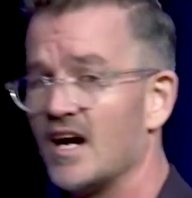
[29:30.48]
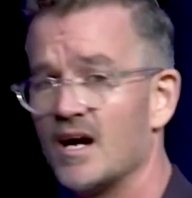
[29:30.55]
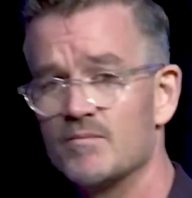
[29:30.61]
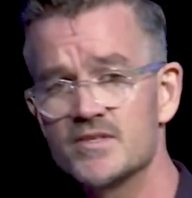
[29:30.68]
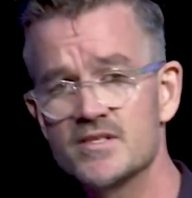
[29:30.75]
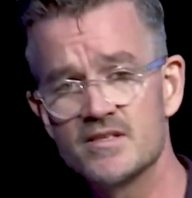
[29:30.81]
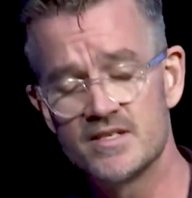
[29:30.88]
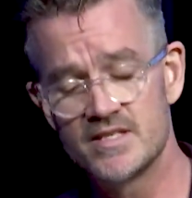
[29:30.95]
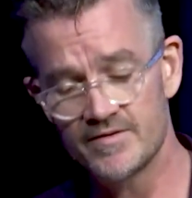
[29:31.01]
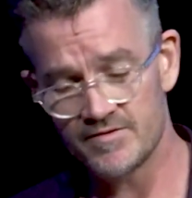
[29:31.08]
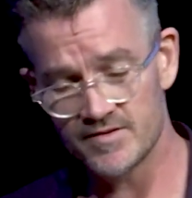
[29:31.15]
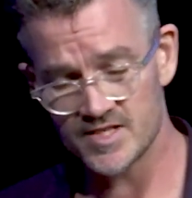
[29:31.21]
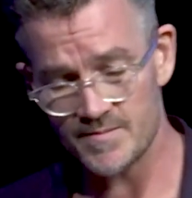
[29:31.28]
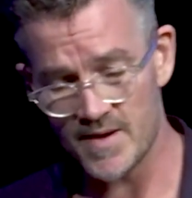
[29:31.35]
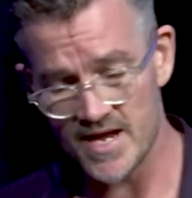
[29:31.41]
to the
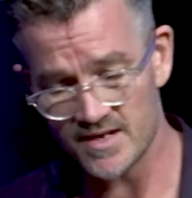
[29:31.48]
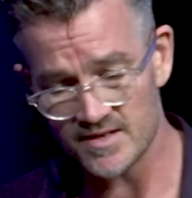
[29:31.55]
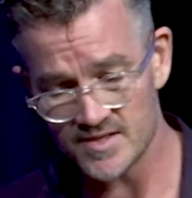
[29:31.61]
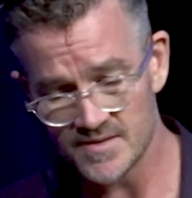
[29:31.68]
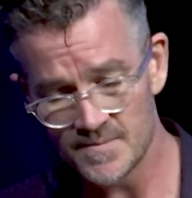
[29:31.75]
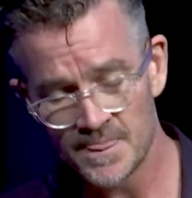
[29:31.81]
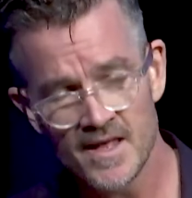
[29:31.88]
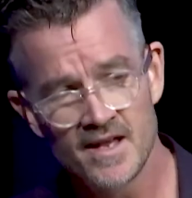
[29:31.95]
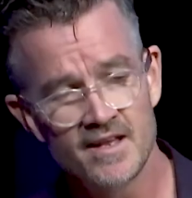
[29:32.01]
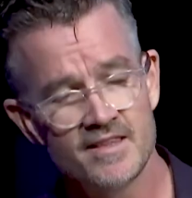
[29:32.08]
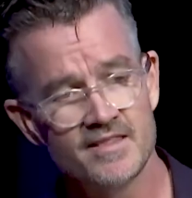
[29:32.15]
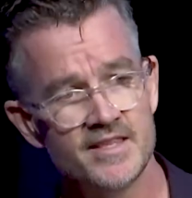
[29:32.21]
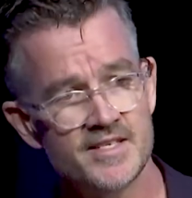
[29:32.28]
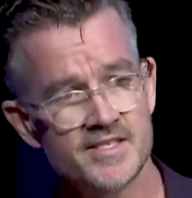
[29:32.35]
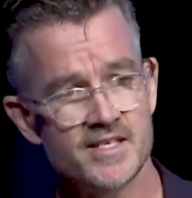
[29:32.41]
difference makers.
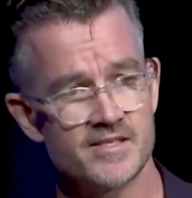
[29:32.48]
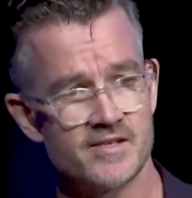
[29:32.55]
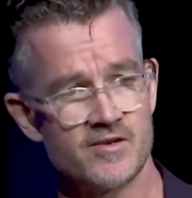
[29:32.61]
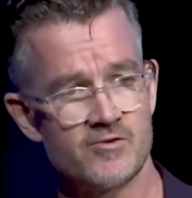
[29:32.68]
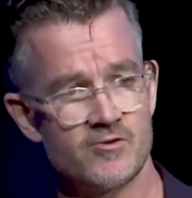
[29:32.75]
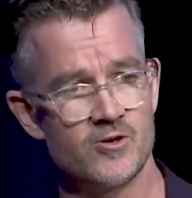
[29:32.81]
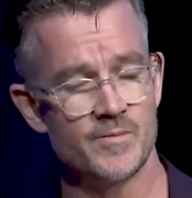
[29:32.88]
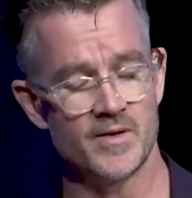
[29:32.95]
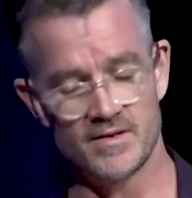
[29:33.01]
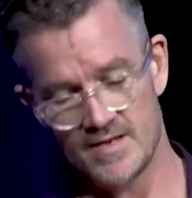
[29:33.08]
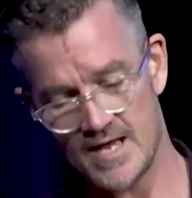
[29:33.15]
This is a group